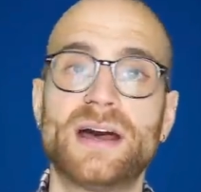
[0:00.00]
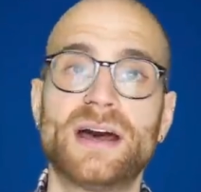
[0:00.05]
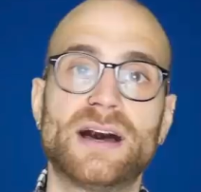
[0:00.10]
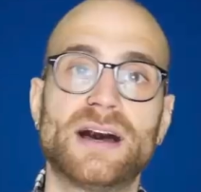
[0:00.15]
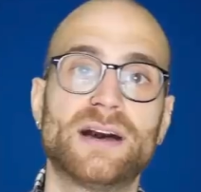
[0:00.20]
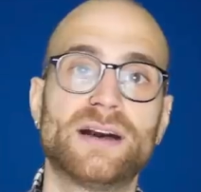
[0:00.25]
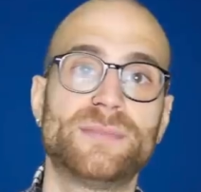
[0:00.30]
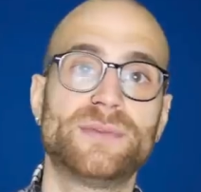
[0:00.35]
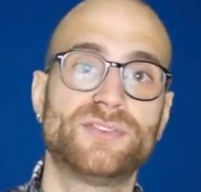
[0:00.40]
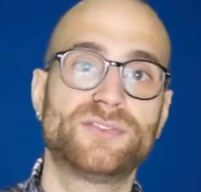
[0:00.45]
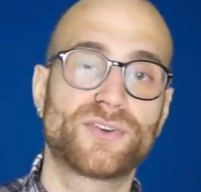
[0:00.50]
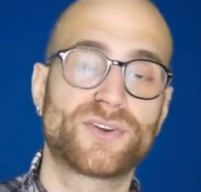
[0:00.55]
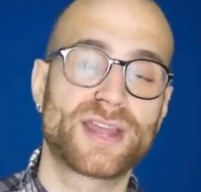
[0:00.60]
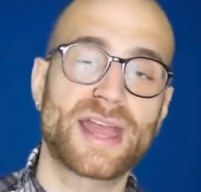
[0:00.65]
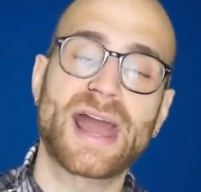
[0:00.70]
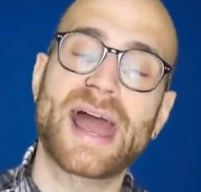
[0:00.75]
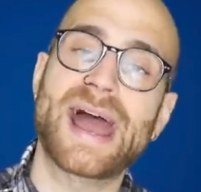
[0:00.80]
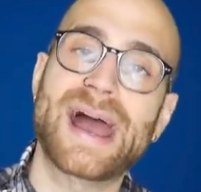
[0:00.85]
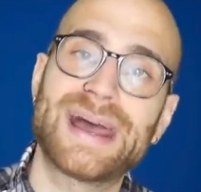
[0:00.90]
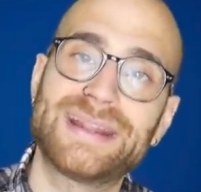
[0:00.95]
um, he's
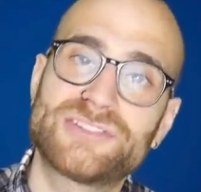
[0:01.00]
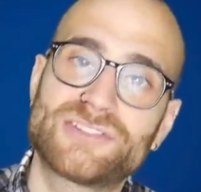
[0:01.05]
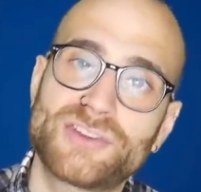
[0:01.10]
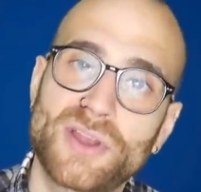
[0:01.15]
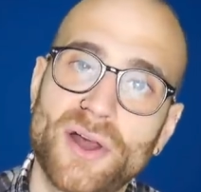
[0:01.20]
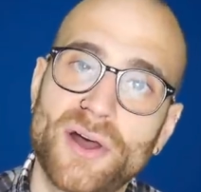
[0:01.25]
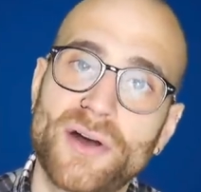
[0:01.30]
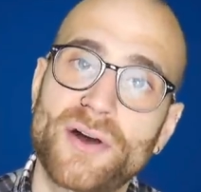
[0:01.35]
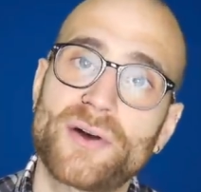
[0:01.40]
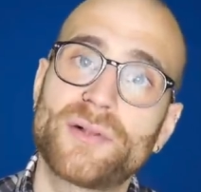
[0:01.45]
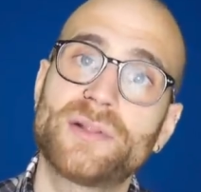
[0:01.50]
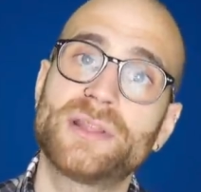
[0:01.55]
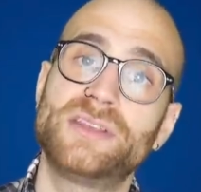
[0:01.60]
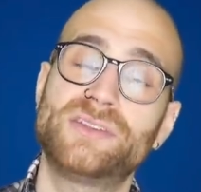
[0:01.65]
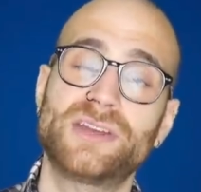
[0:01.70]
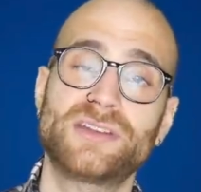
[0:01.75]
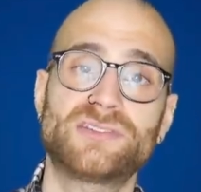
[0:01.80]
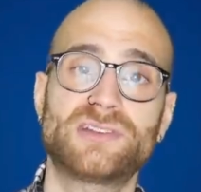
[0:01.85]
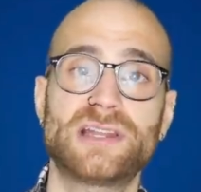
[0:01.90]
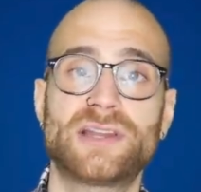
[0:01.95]
very agile,
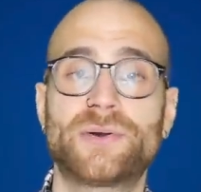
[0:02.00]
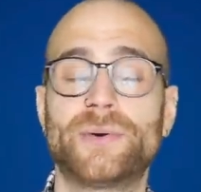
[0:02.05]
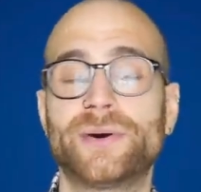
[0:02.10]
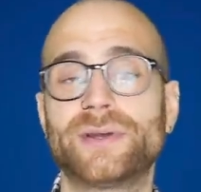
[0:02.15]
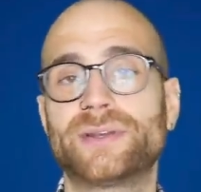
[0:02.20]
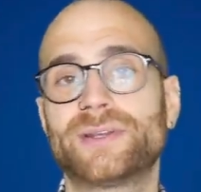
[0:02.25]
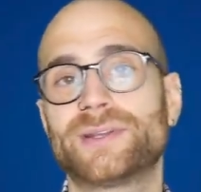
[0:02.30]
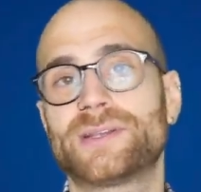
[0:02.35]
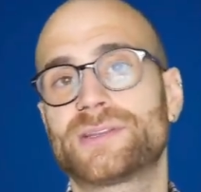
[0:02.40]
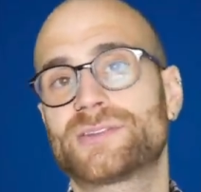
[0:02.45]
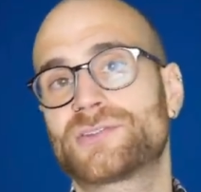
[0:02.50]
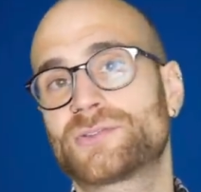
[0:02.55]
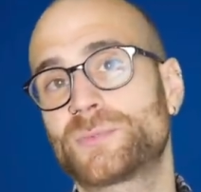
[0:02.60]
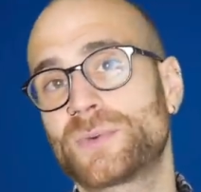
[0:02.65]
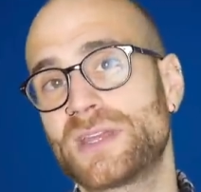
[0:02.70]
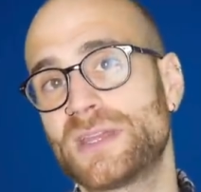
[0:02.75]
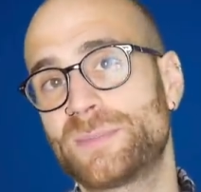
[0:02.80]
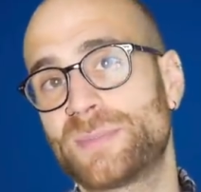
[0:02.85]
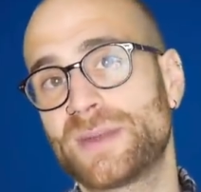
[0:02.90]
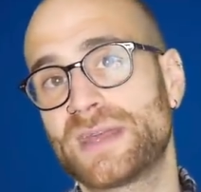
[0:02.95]
he's actually quite good at
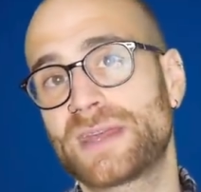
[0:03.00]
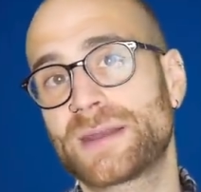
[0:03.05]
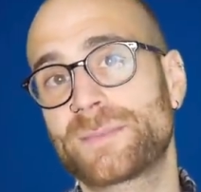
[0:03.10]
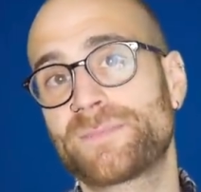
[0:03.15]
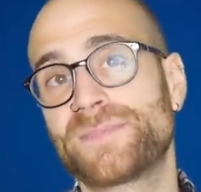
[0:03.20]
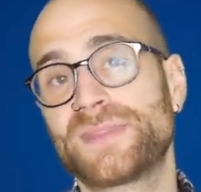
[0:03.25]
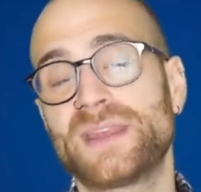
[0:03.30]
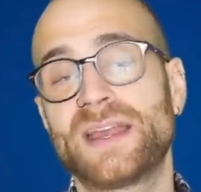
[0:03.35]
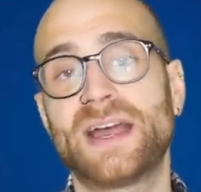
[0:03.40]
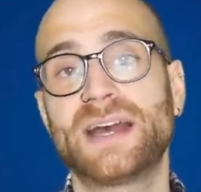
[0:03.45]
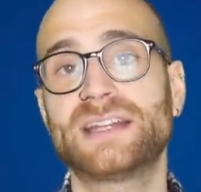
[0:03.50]
sweeping,